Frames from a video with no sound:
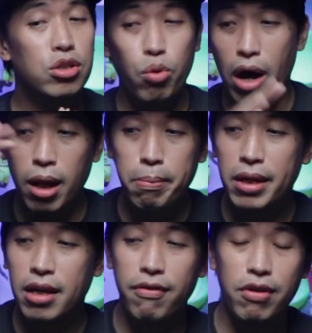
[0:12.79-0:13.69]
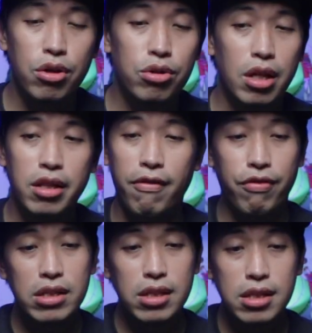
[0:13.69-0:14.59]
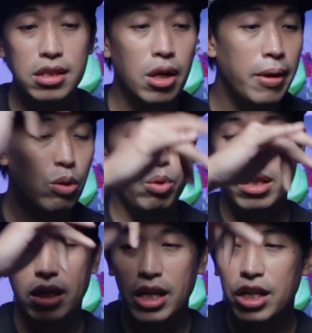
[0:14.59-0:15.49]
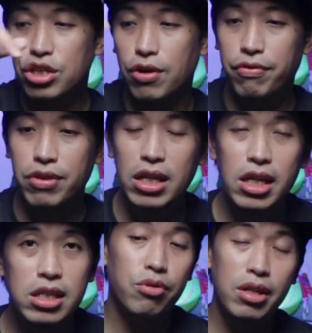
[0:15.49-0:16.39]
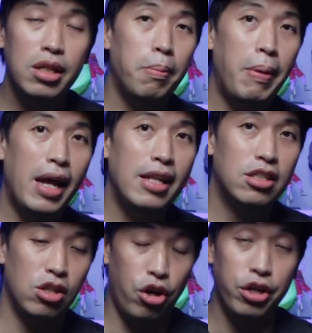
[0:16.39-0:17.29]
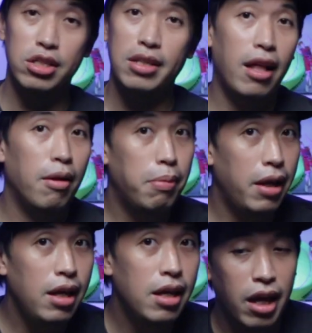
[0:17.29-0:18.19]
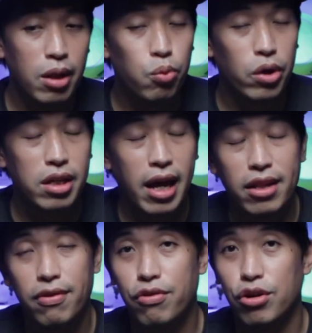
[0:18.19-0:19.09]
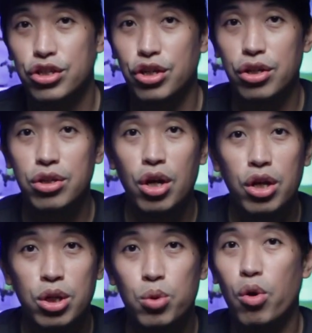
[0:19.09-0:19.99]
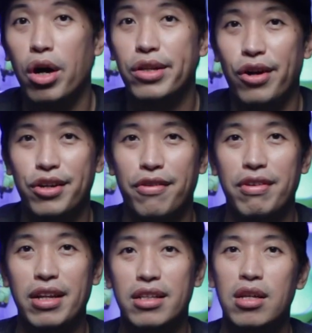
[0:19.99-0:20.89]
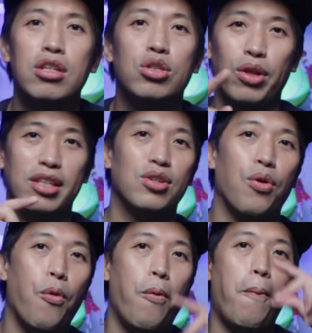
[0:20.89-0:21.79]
So I'll be giving you the differences between each of these. It really depends on your style of play and what kind of cushion you want on your feet. So let's go.